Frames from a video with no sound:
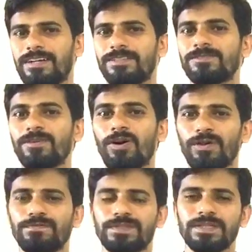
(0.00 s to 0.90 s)

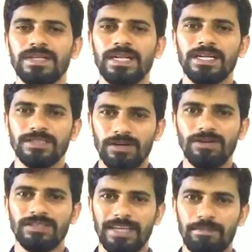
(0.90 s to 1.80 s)
solved.
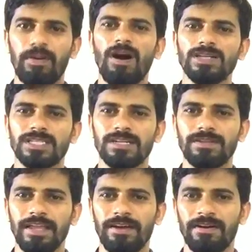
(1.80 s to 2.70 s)
So they
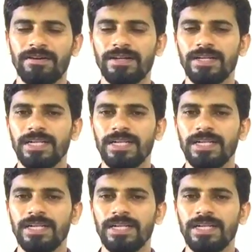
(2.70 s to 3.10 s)
parted there.